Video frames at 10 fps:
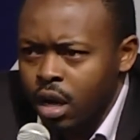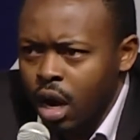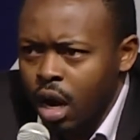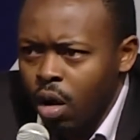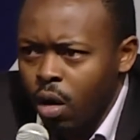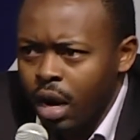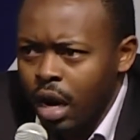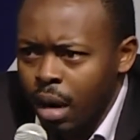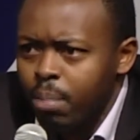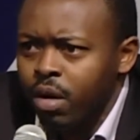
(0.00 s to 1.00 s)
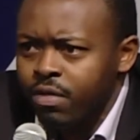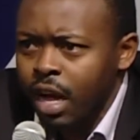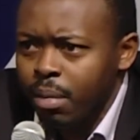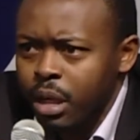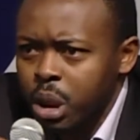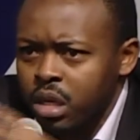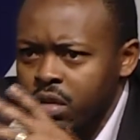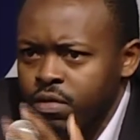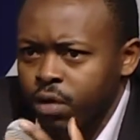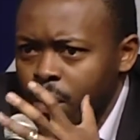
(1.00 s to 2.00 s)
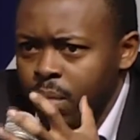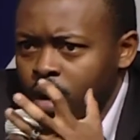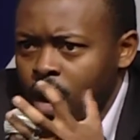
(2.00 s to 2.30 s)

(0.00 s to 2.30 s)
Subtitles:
on a number of dimensions from